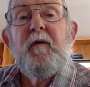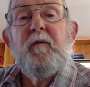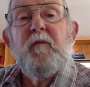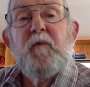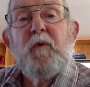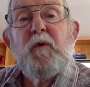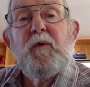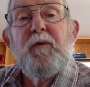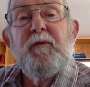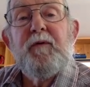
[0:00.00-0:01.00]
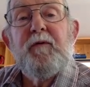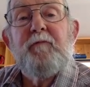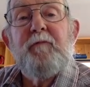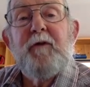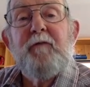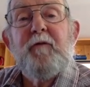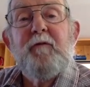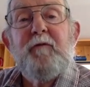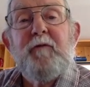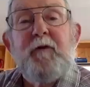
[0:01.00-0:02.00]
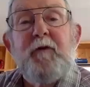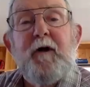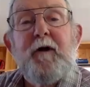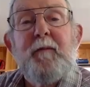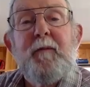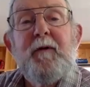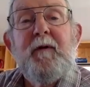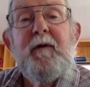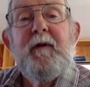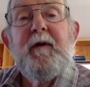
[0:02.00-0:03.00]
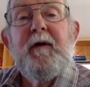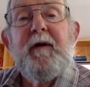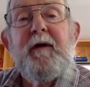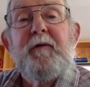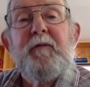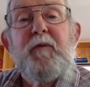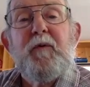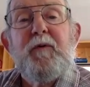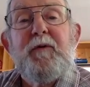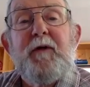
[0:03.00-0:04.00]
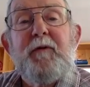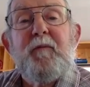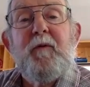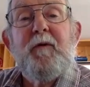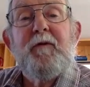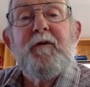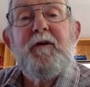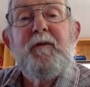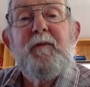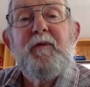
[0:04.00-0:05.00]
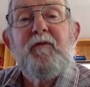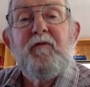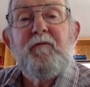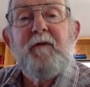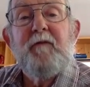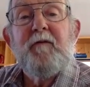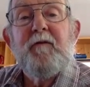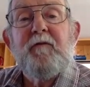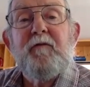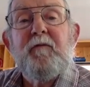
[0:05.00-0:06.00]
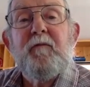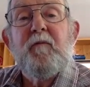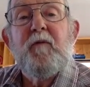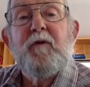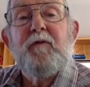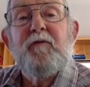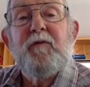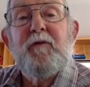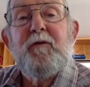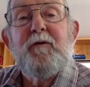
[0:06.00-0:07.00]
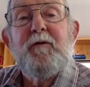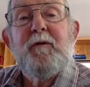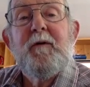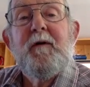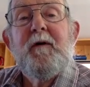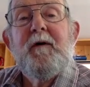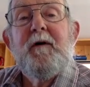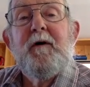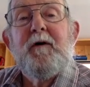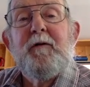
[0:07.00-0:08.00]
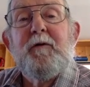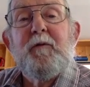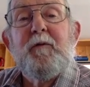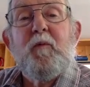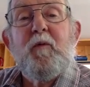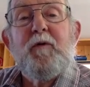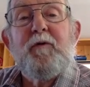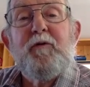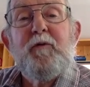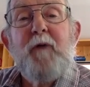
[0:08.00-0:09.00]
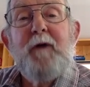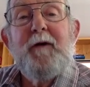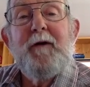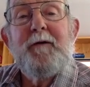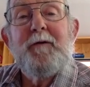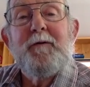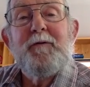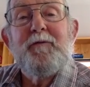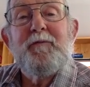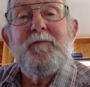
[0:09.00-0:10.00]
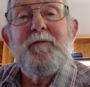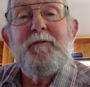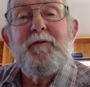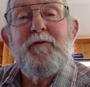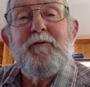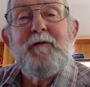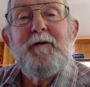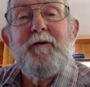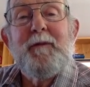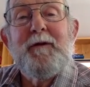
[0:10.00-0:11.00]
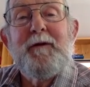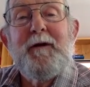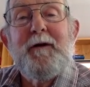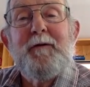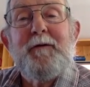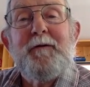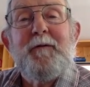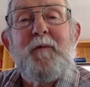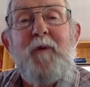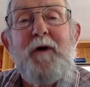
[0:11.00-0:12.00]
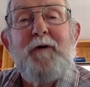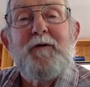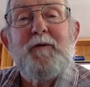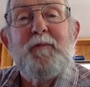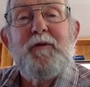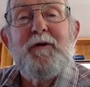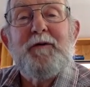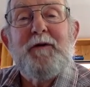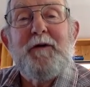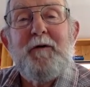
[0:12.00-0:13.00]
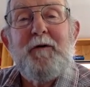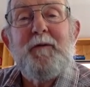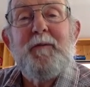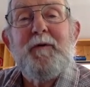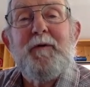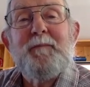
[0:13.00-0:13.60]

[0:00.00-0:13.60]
ruled in favor of the tribe, and ruled that one of the key pieces of evidence was were the two right angles that the surveyor made out in the water to protect that harbor.